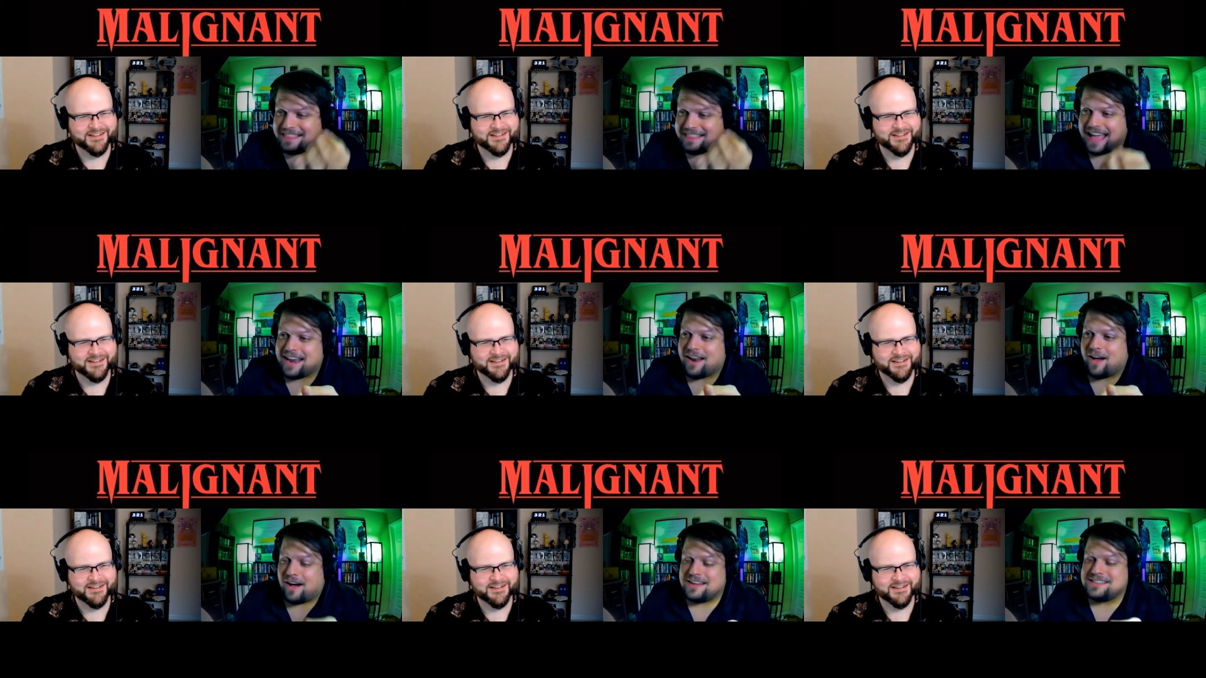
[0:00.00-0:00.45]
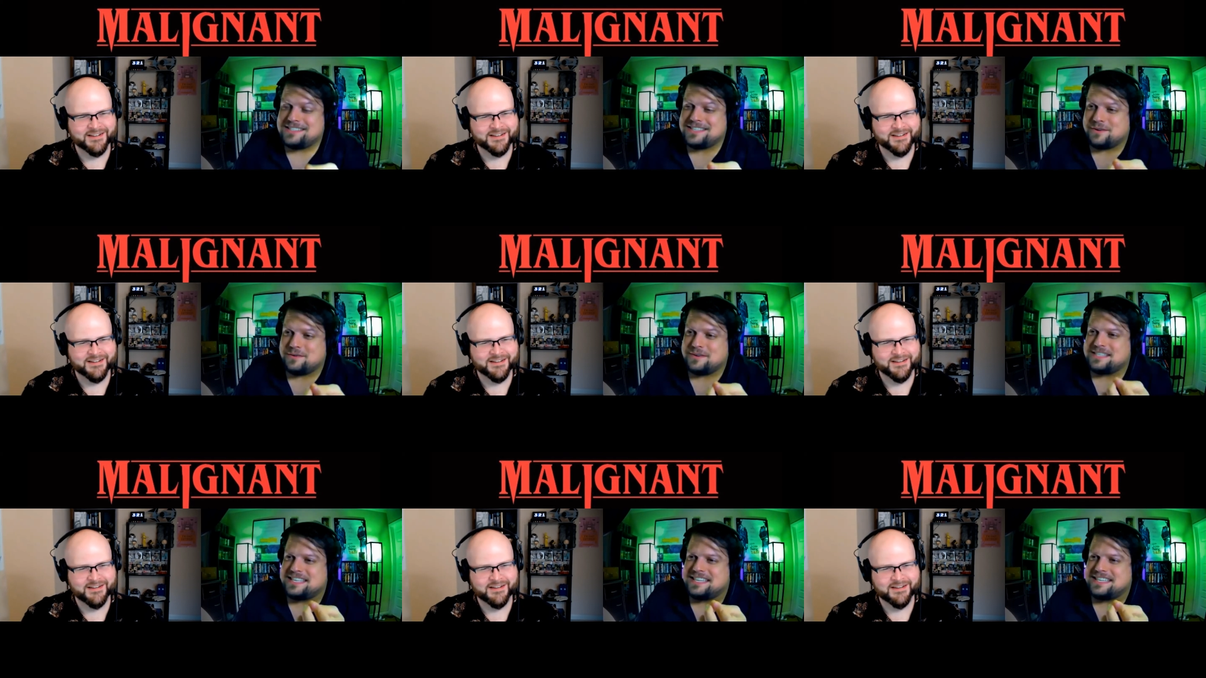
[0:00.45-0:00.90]
Speaker 1: That
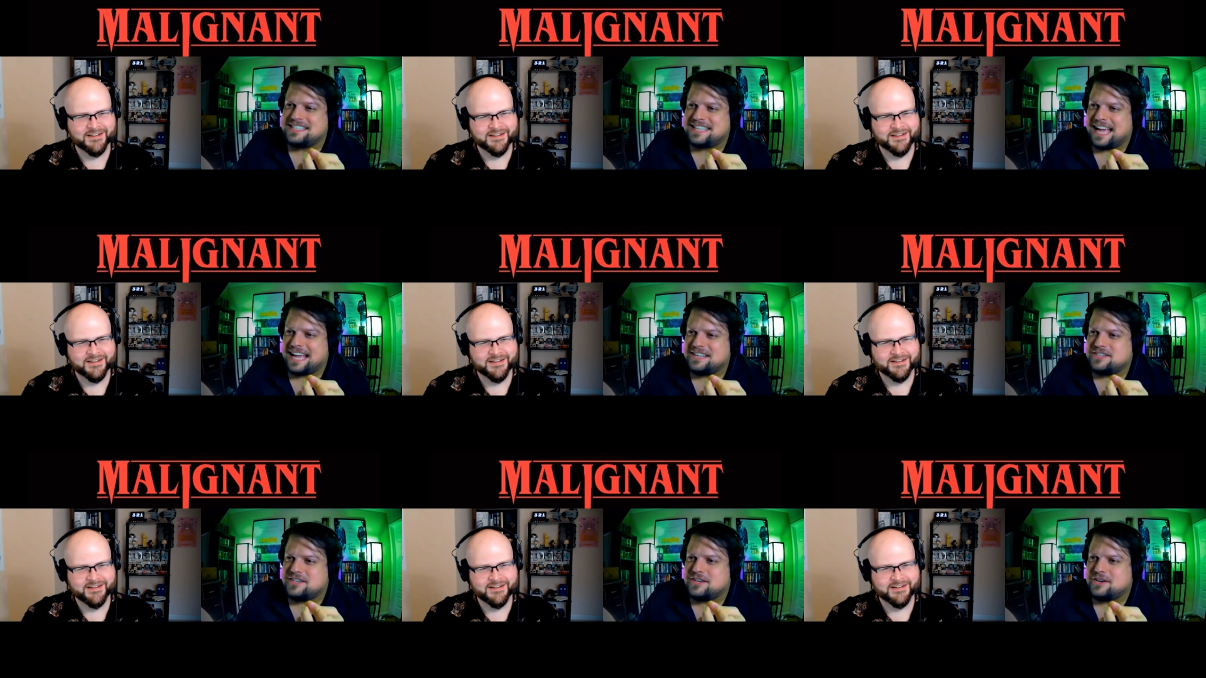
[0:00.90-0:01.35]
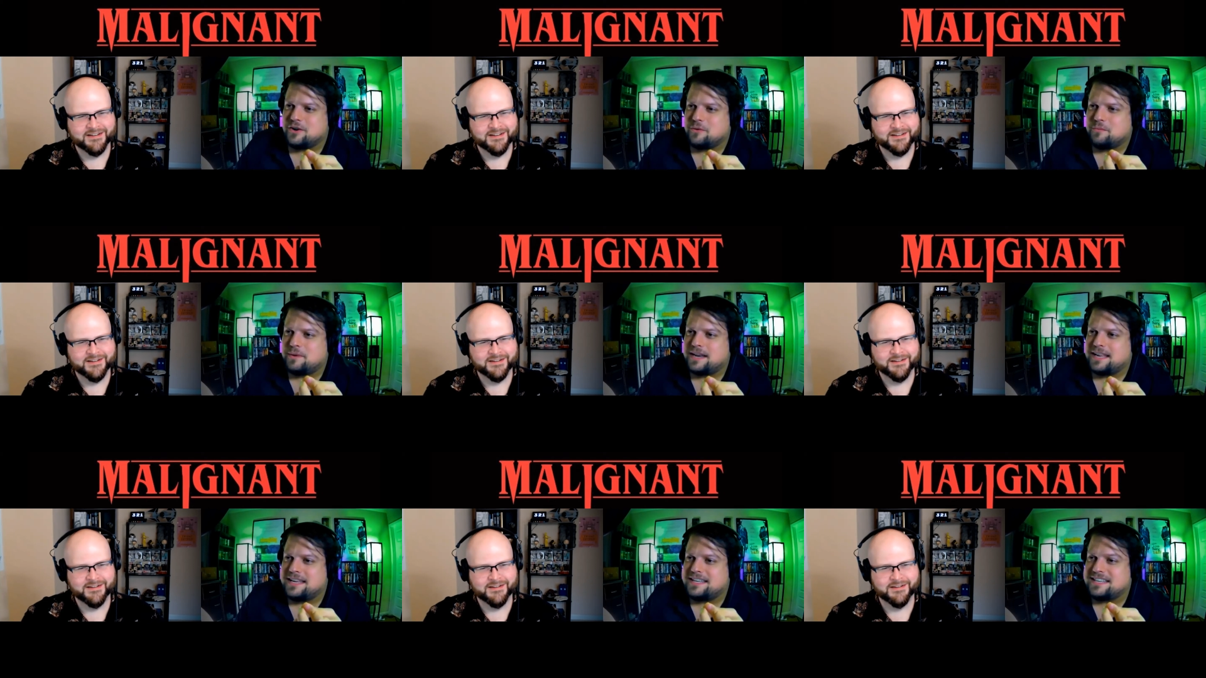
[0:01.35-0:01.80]
also is
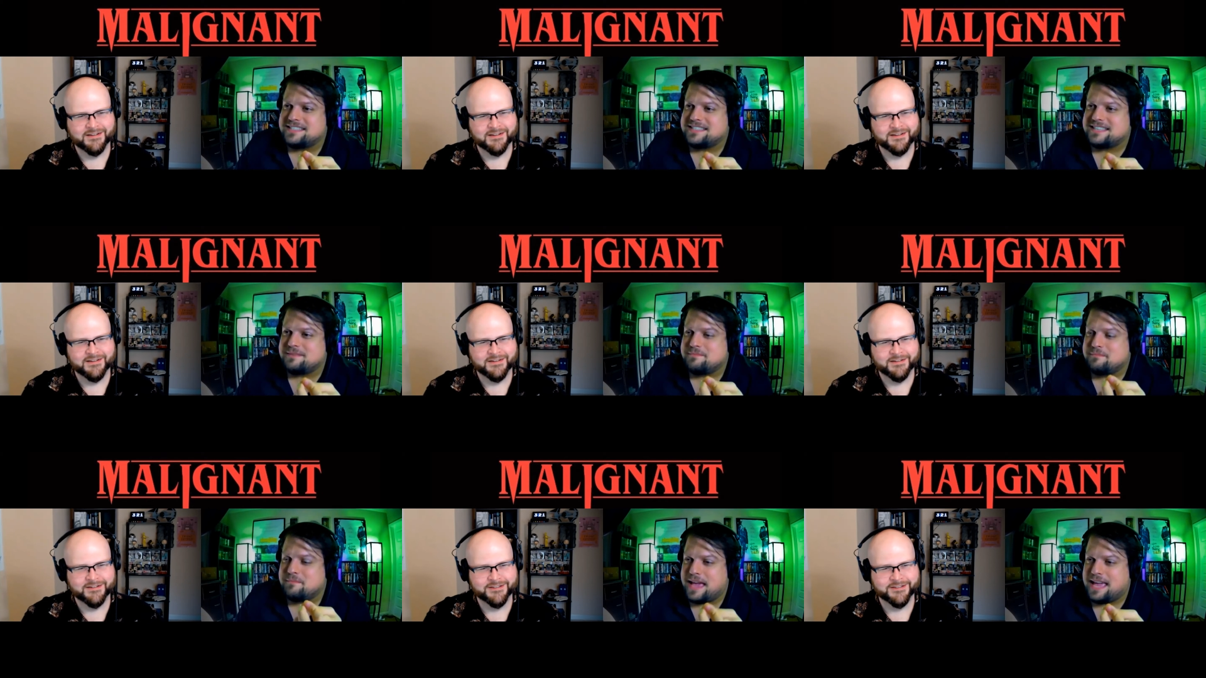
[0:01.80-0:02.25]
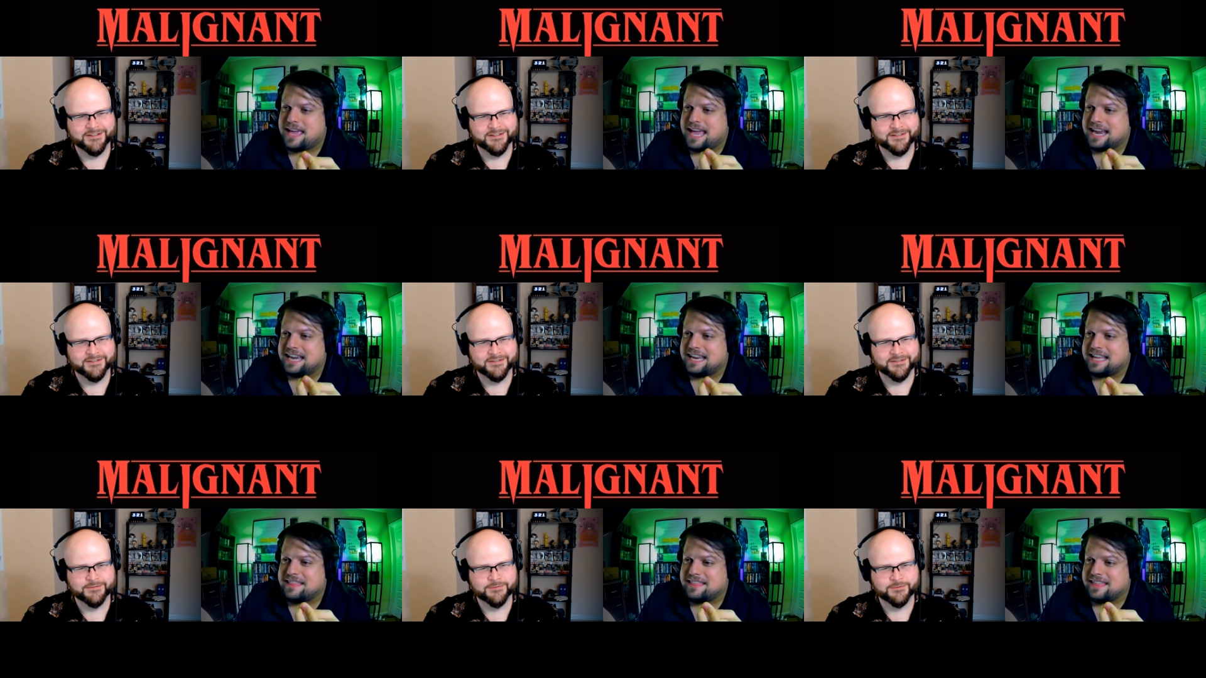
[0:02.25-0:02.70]
intentional, but it doesn't
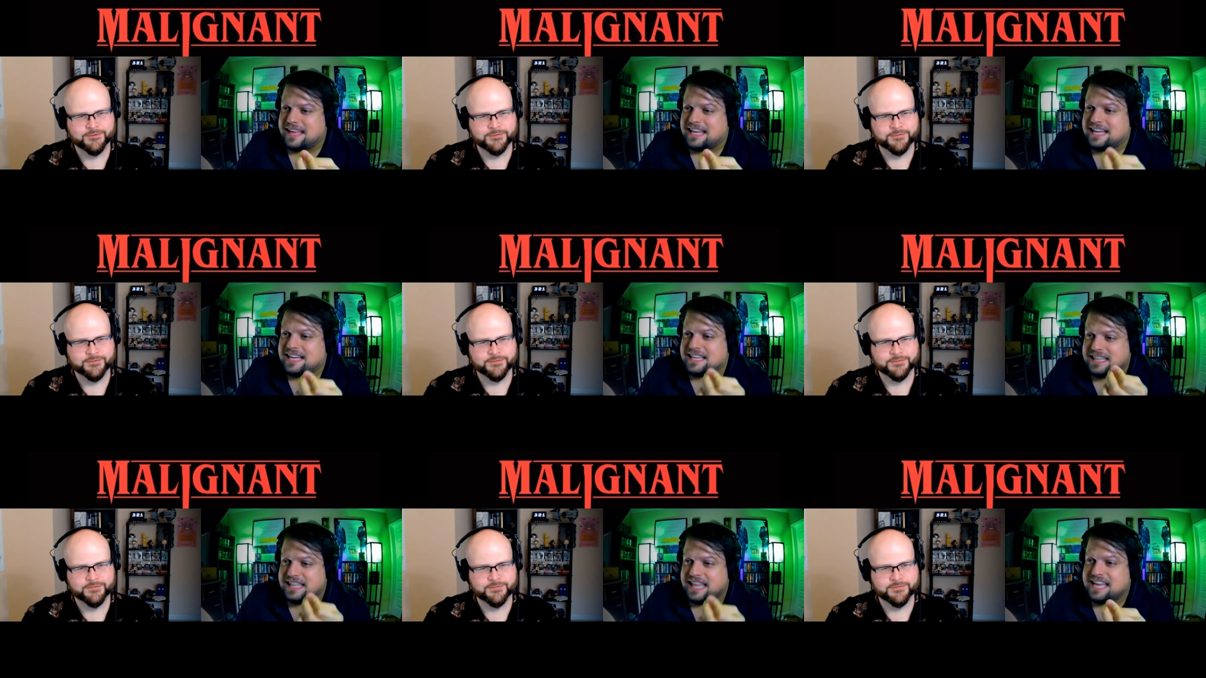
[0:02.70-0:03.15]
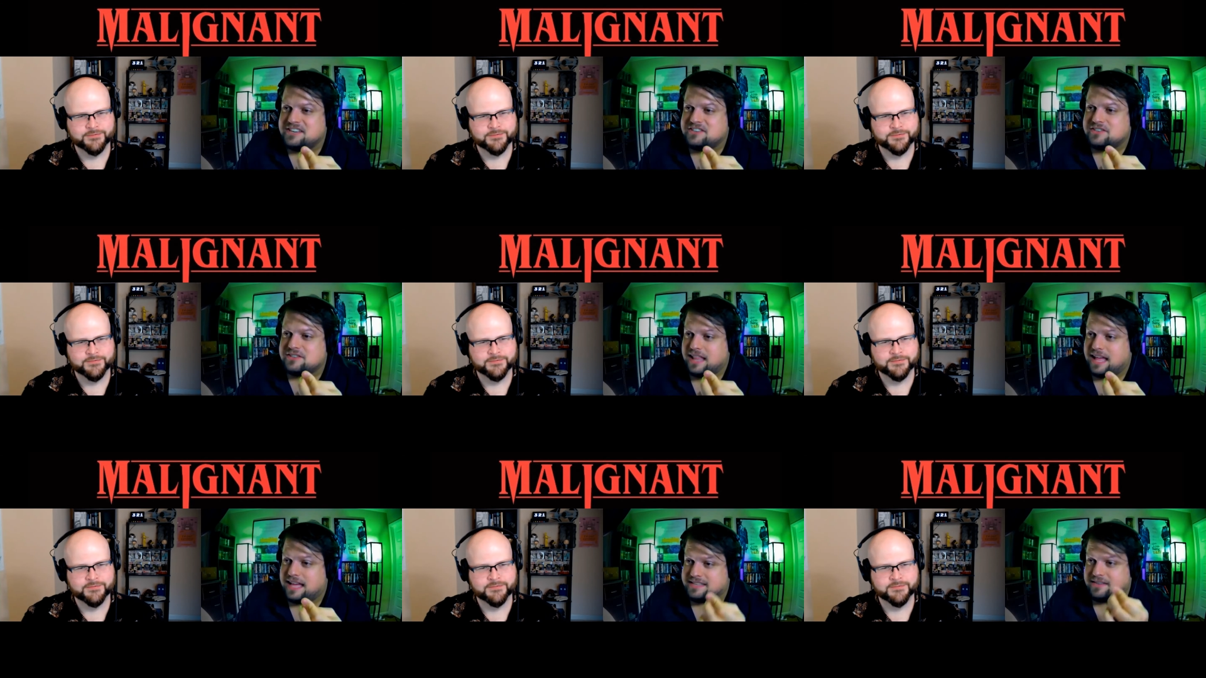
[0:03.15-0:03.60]
make anything
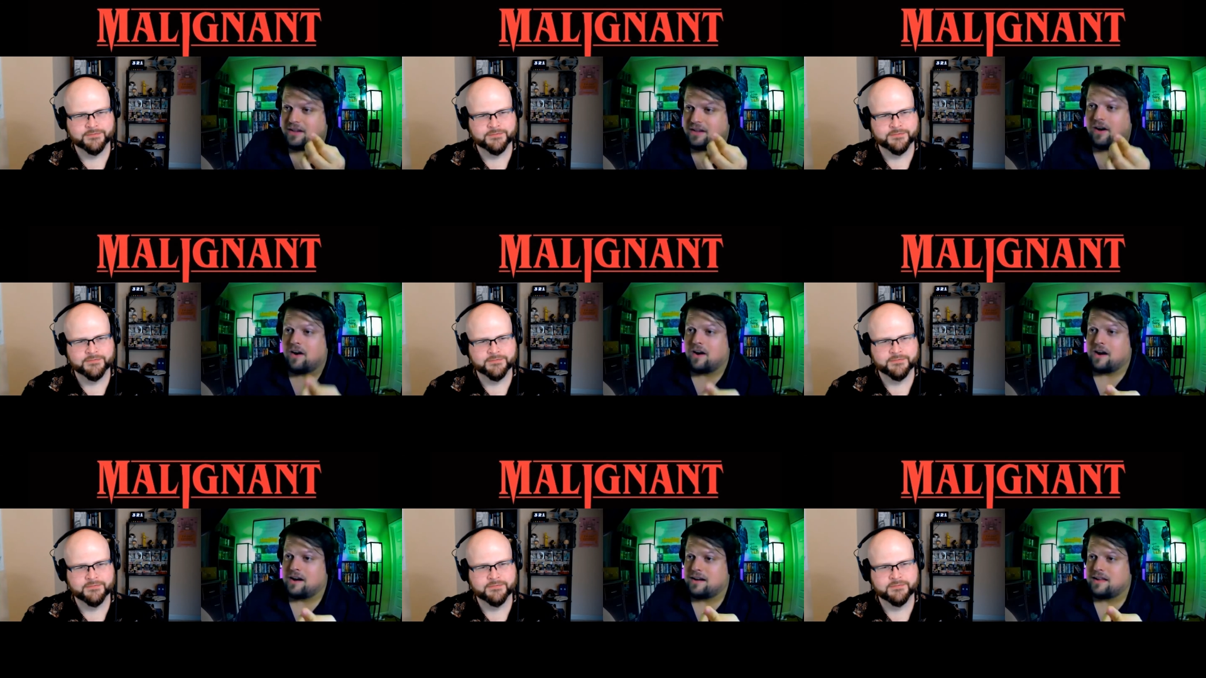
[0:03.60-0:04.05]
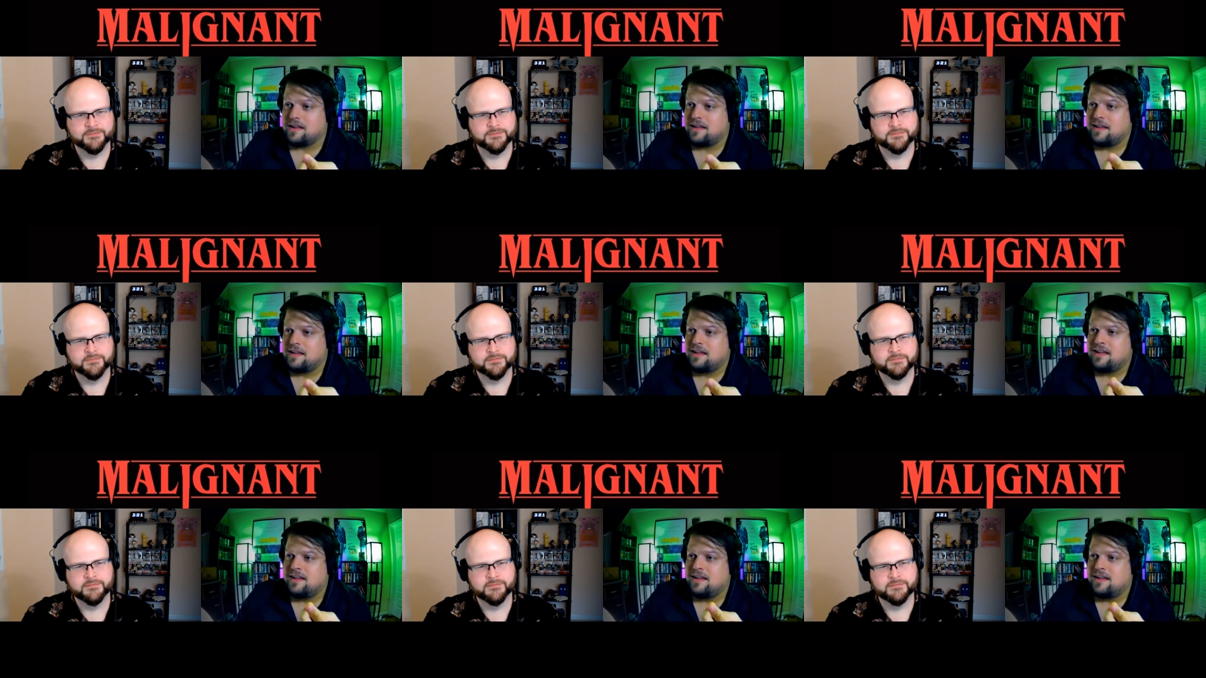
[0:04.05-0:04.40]
clench less hard